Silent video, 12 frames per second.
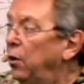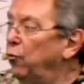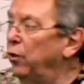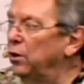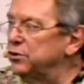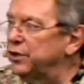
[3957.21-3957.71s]

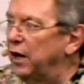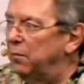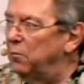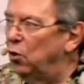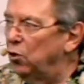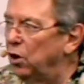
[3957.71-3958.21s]
real estate
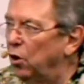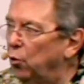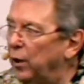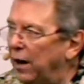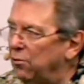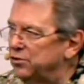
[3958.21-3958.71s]
mogul,
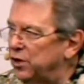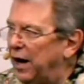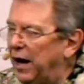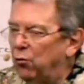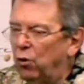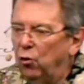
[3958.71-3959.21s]
when I was a
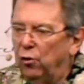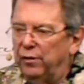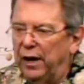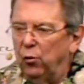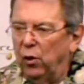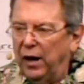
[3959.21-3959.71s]
high roller and
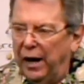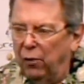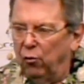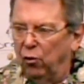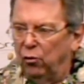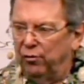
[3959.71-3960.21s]
they were a high
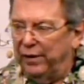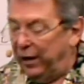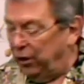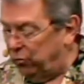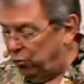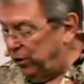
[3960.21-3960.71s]
roller,
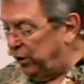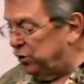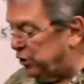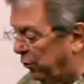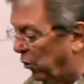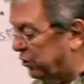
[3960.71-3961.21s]
we
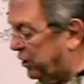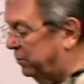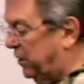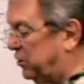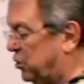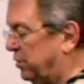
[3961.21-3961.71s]
usually walked up
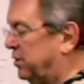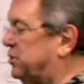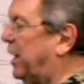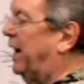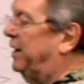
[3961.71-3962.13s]
to each other and said,